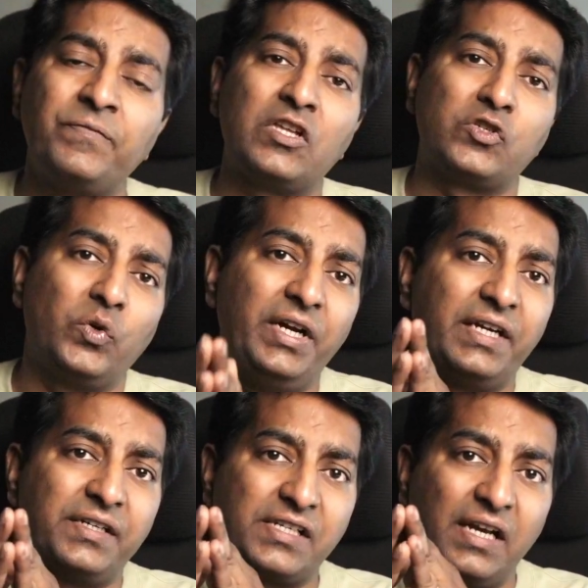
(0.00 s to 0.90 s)
So,
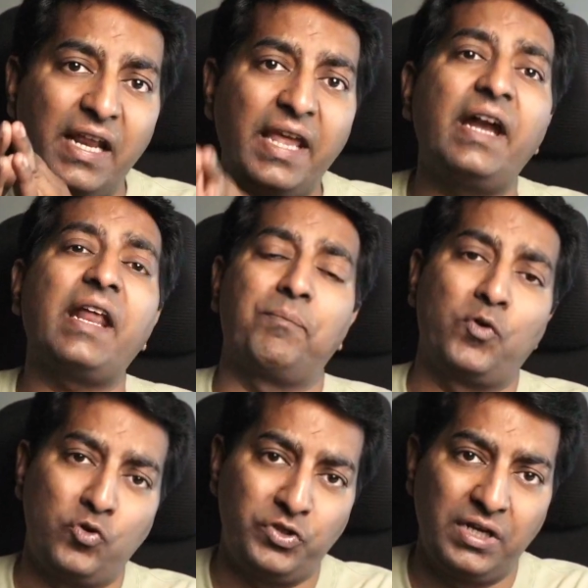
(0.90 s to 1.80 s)
its layered
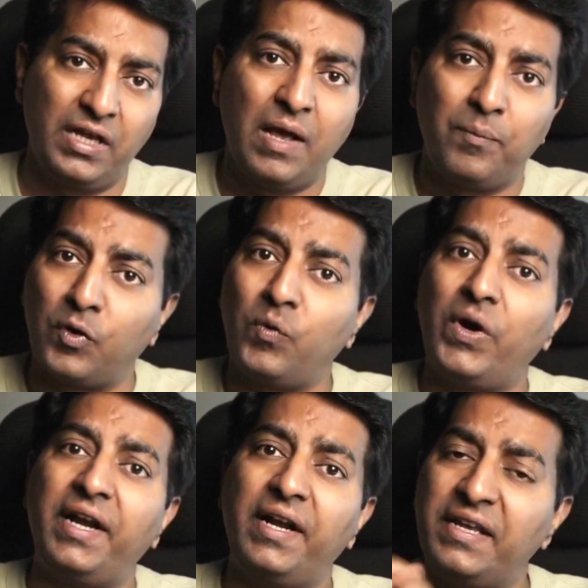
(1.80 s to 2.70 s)
approach
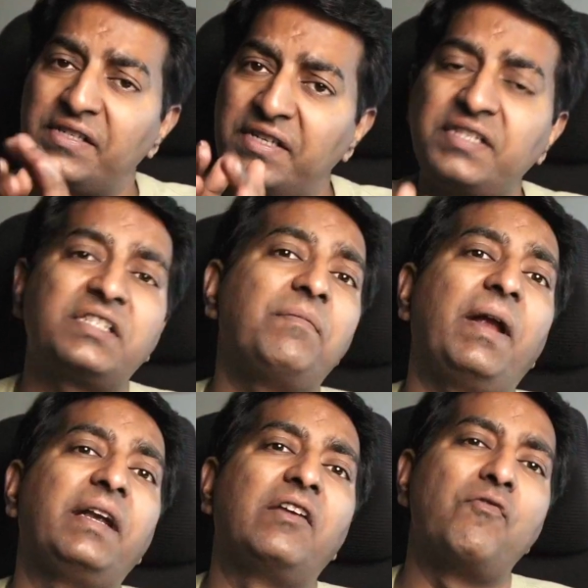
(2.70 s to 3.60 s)
provided a
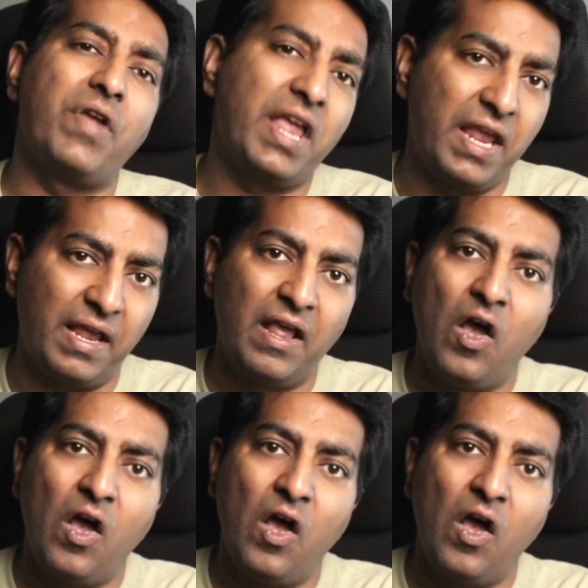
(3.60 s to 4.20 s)
systematic way